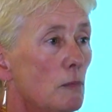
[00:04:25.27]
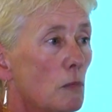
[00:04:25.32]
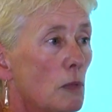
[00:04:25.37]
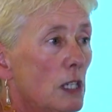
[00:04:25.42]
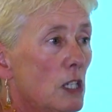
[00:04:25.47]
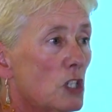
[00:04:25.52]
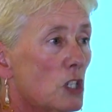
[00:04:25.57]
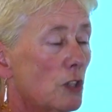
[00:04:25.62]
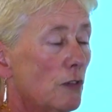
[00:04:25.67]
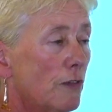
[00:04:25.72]

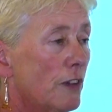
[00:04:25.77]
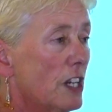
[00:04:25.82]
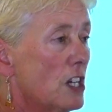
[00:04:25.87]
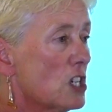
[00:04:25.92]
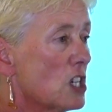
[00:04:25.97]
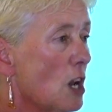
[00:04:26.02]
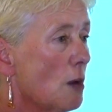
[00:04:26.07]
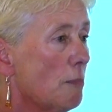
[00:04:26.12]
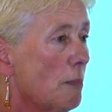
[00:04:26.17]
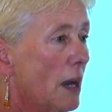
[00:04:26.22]
We should
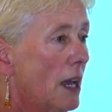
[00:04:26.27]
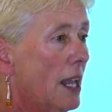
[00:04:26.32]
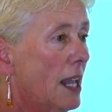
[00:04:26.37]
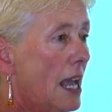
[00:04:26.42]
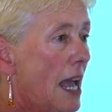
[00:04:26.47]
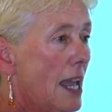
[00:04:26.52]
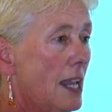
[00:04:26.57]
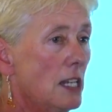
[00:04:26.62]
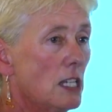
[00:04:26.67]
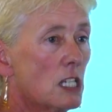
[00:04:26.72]
finish up by
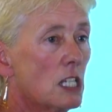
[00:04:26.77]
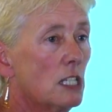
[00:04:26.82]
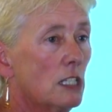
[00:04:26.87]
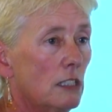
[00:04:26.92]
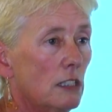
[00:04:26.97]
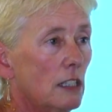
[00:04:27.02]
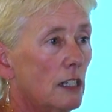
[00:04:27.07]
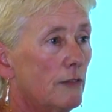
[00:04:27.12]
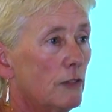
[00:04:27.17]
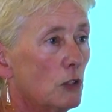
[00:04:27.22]
8.
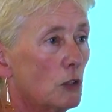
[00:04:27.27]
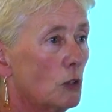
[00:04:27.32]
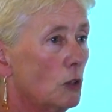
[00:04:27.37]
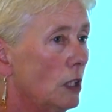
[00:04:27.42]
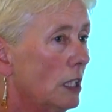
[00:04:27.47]
If you're